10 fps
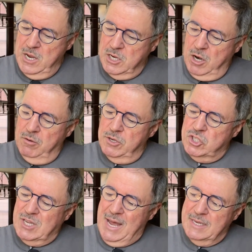
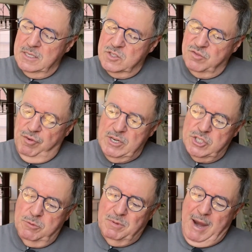Courage, kindness,
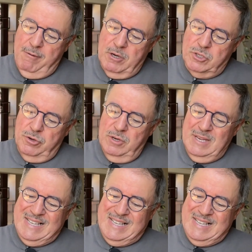friendship, character,